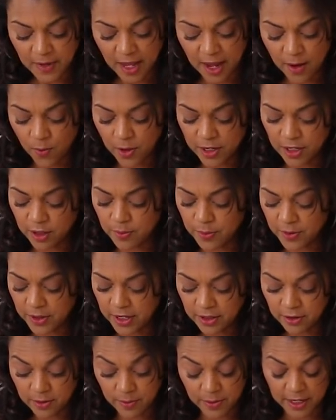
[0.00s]
And what do you
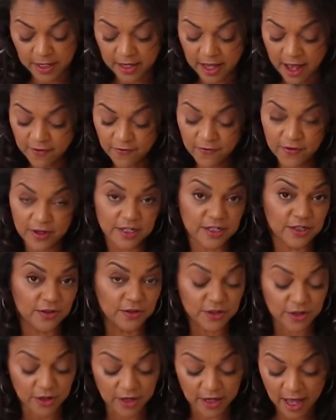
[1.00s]
bring? You bring catfish.
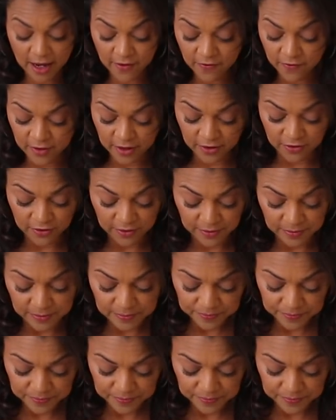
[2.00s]
You cook catfish